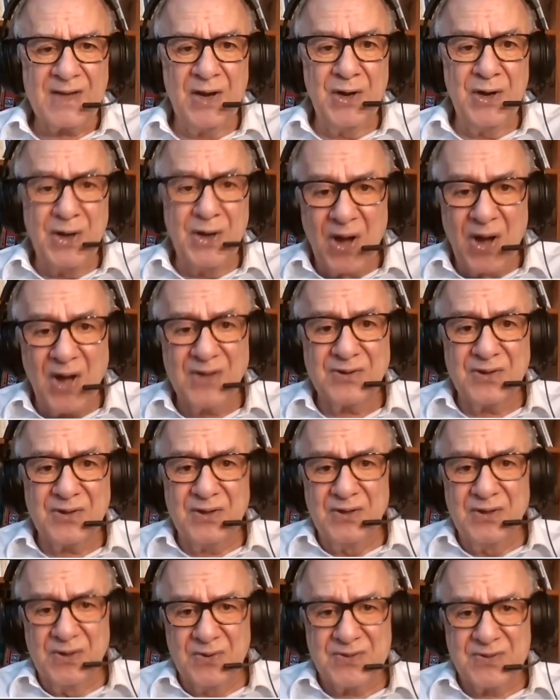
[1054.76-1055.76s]
not
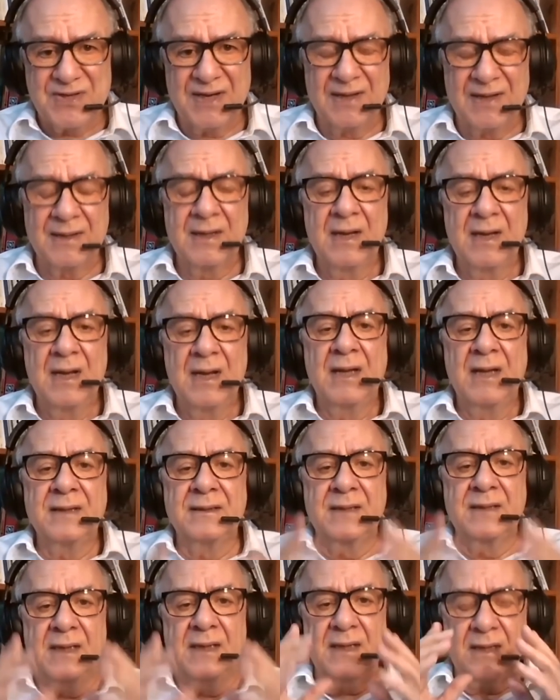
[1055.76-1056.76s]
using
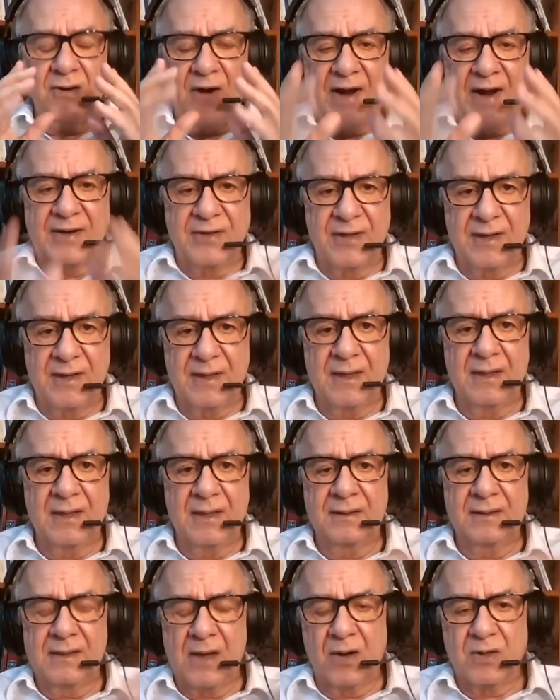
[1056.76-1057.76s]
the
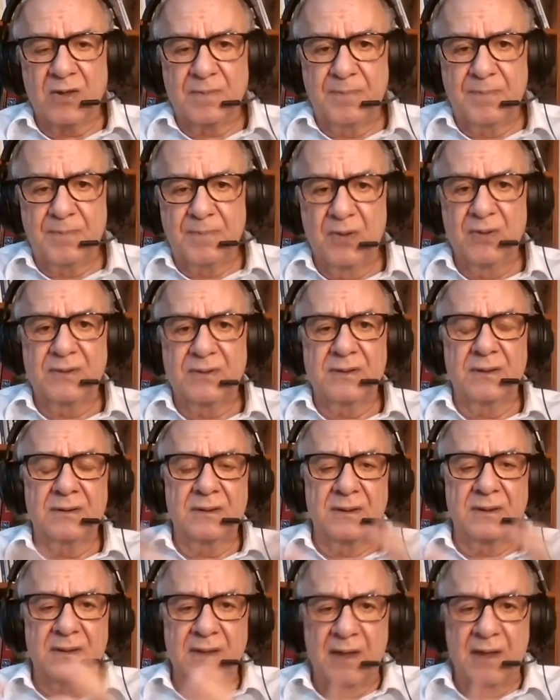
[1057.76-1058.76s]
criterion, the output, the
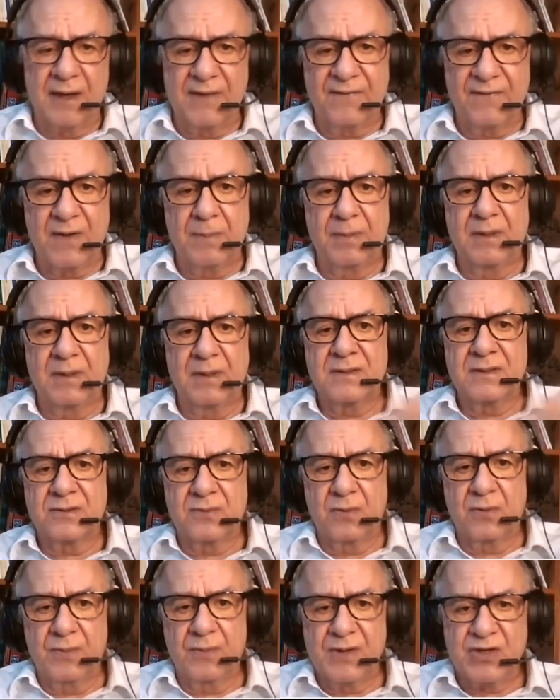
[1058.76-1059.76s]
deliverables
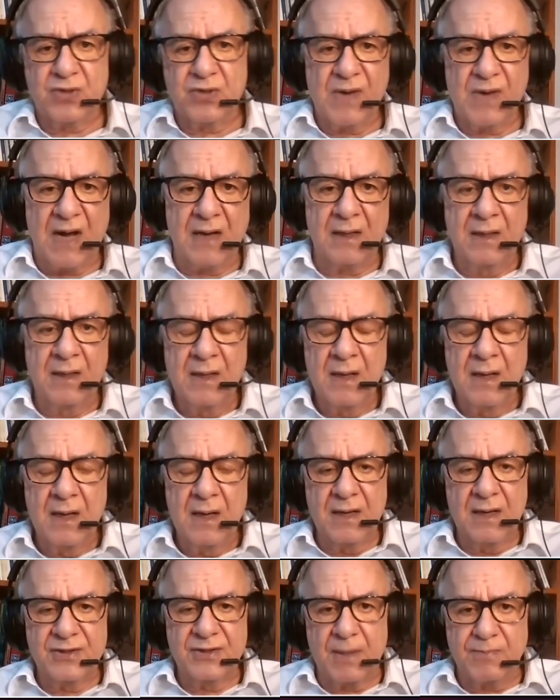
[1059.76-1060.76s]
to which we are
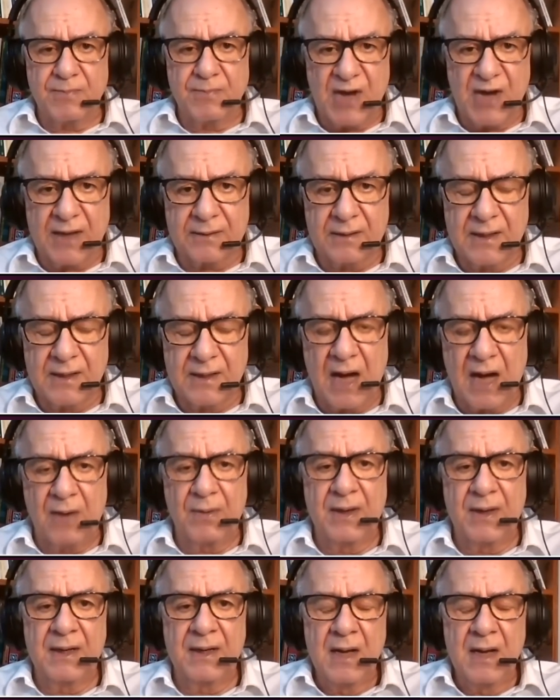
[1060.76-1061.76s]
uh, subjecting
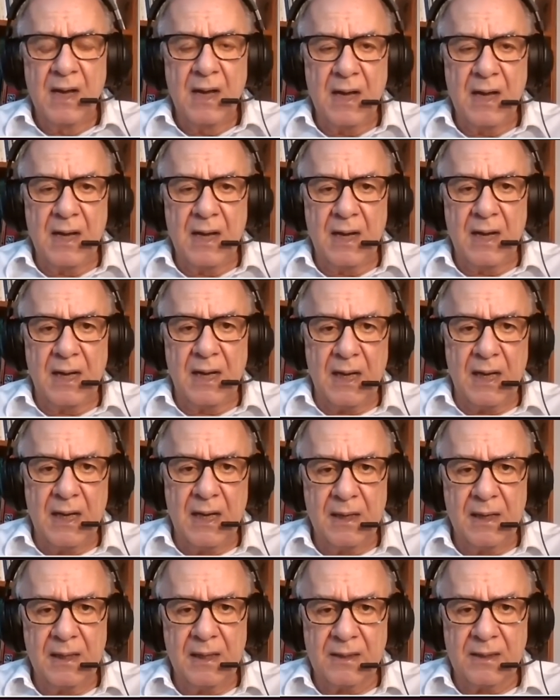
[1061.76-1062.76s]
our uh,
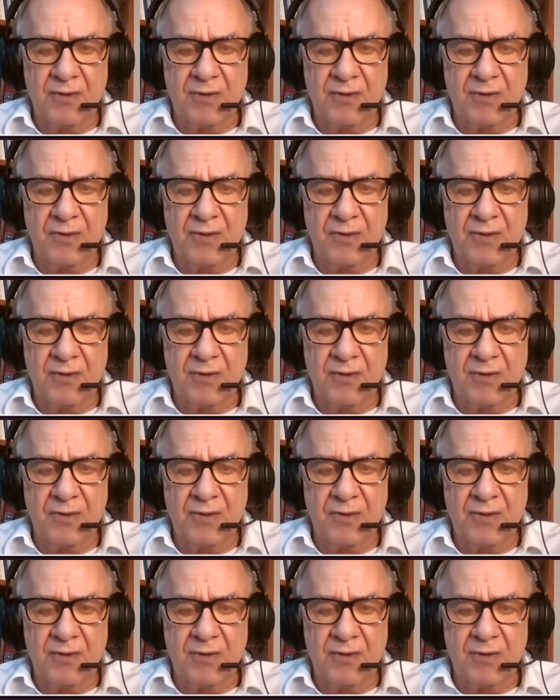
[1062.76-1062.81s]
uh,